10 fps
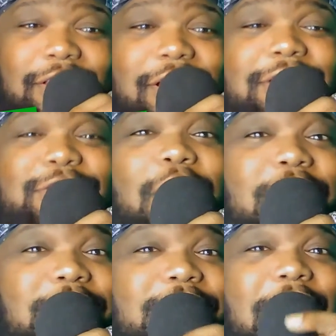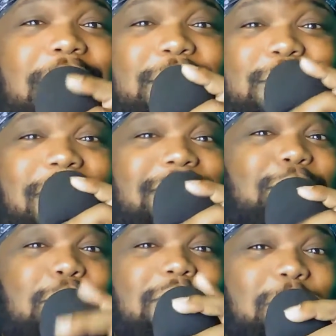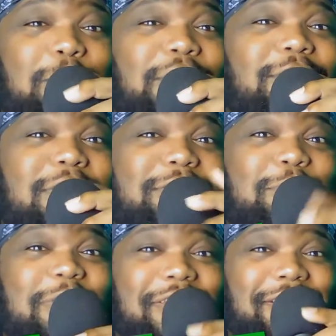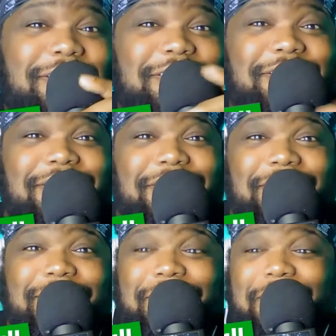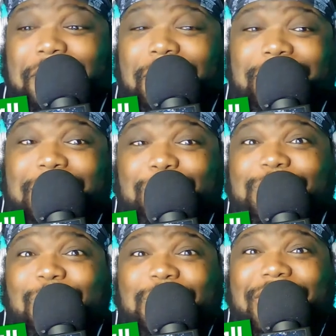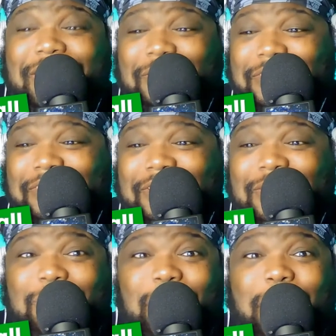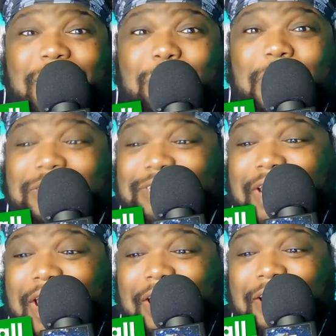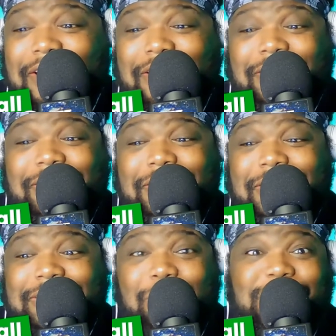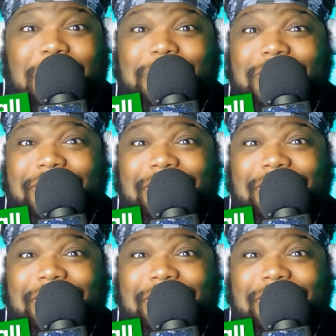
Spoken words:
So I hear you got the perfect burger recipe. Is that what's going down? We making burgers today? Is that what y'all cooking?